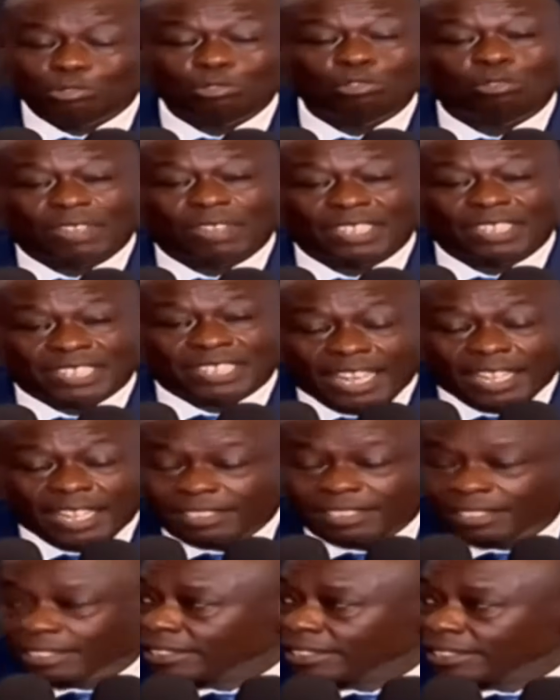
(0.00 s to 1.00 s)

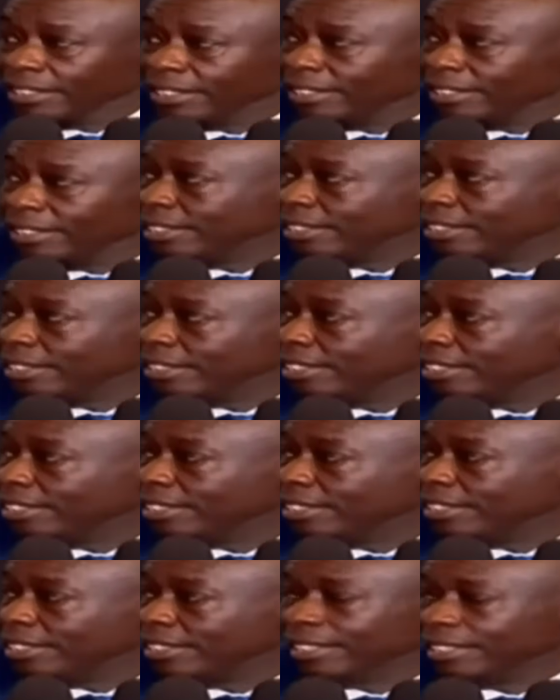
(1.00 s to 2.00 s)
overturn
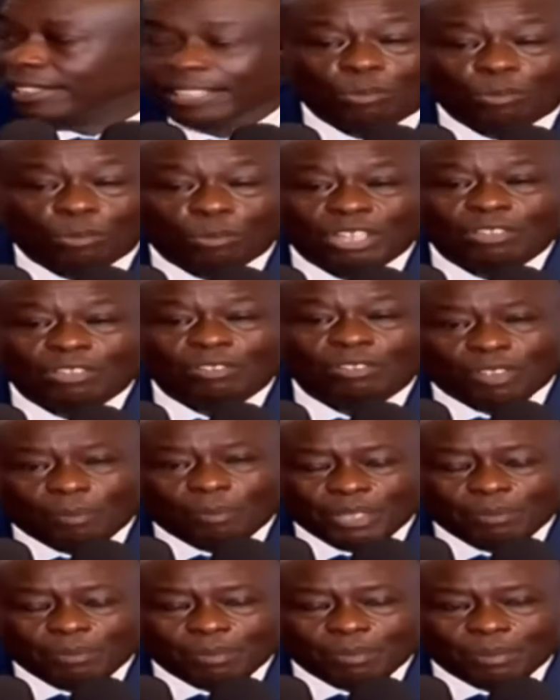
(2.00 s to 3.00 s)
the will of the
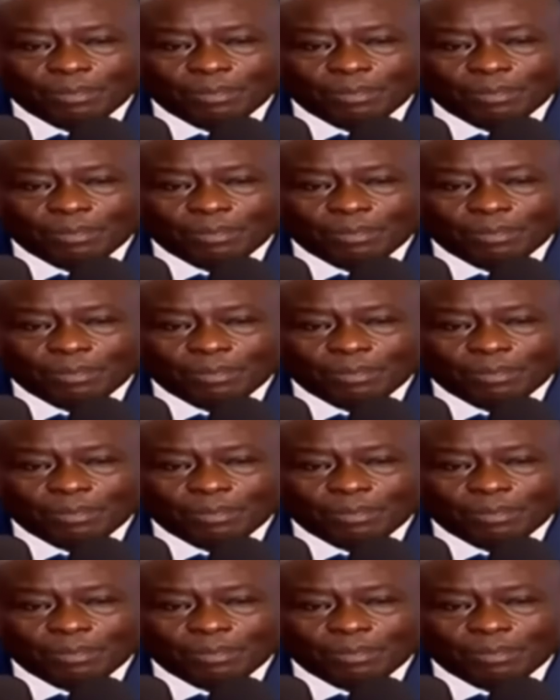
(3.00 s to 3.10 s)
people.